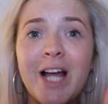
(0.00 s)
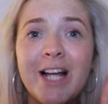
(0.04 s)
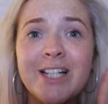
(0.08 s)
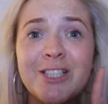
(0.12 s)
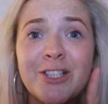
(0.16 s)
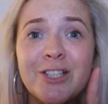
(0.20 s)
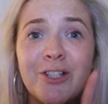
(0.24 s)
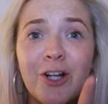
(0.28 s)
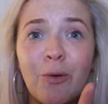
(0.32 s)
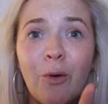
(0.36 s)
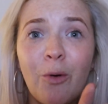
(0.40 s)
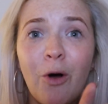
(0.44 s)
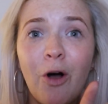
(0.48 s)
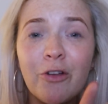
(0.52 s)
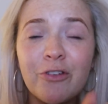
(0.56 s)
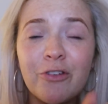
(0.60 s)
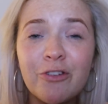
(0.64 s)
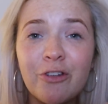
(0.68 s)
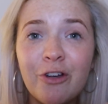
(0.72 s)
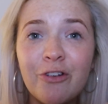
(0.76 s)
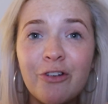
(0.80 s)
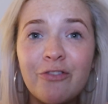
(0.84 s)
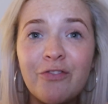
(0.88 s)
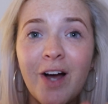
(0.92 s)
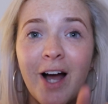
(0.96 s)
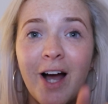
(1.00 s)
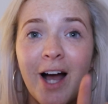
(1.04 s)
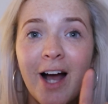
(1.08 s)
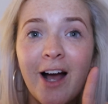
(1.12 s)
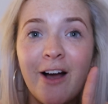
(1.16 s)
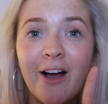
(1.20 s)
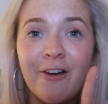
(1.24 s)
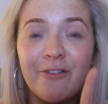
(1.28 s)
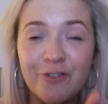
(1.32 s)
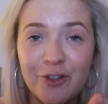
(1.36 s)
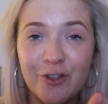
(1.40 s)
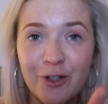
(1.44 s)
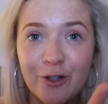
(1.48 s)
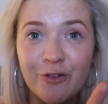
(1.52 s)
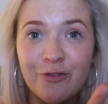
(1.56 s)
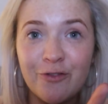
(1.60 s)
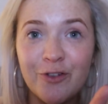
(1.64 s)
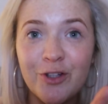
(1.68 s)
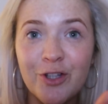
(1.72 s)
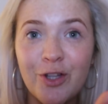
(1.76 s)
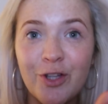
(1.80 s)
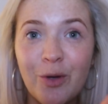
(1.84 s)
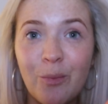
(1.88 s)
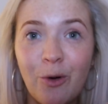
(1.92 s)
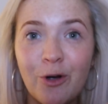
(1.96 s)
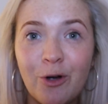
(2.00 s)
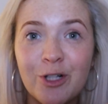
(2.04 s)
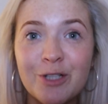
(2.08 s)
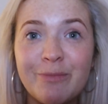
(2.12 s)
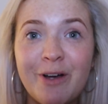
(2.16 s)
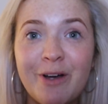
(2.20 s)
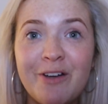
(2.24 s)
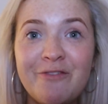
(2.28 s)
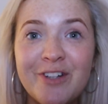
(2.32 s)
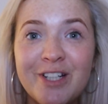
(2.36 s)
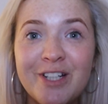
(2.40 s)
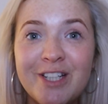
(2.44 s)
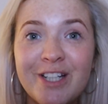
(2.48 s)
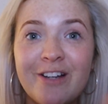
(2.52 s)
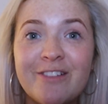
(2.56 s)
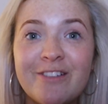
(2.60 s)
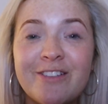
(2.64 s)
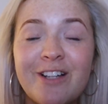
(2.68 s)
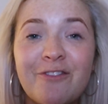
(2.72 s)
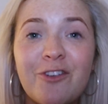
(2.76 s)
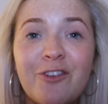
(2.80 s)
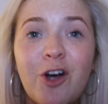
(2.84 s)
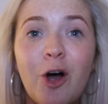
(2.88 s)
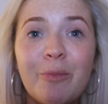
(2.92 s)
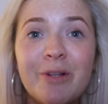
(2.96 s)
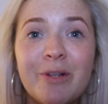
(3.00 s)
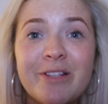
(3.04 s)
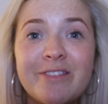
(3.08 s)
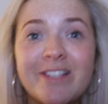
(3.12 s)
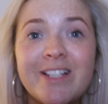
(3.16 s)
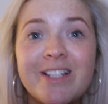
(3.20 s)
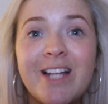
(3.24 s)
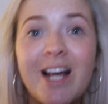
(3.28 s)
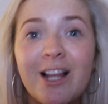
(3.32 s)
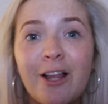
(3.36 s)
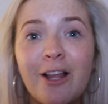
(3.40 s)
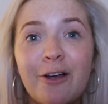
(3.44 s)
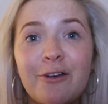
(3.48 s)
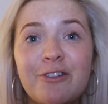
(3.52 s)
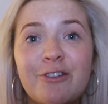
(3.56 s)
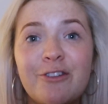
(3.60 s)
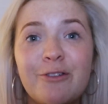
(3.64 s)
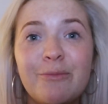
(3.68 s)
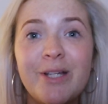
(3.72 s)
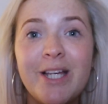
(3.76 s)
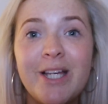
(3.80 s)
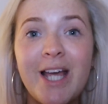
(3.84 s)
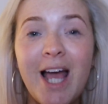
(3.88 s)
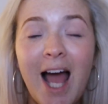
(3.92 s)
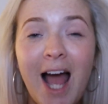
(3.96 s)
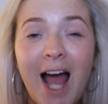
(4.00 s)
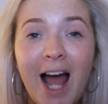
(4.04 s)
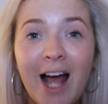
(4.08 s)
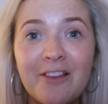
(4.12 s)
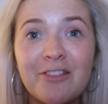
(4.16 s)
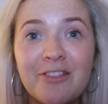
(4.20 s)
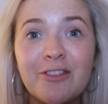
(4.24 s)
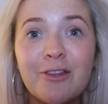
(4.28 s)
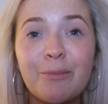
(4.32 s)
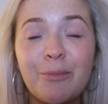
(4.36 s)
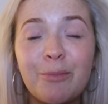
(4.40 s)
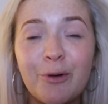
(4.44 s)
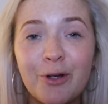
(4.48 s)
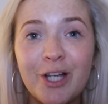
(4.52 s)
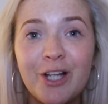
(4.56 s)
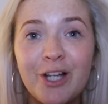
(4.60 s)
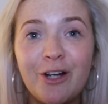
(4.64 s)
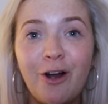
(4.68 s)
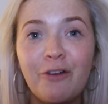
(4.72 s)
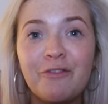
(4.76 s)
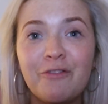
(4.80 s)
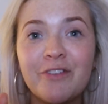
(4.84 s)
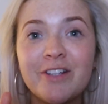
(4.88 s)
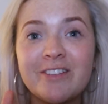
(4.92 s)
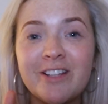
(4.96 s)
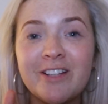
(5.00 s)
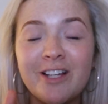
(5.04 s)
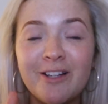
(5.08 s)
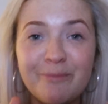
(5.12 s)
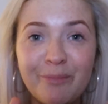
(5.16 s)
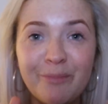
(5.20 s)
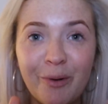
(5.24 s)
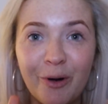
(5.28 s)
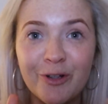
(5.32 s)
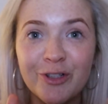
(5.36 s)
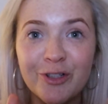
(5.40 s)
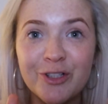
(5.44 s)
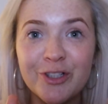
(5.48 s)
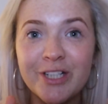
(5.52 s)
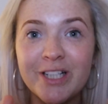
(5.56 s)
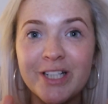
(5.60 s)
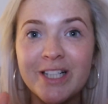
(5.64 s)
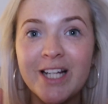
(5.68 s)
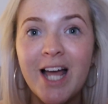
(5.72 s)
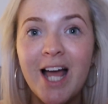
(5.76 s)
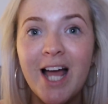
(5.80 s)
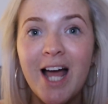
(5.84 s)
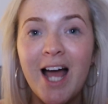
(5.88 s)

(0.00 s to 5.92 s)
And you know what, so far a few of you that watch my videos have come and said hello to me at the booking office in Portree.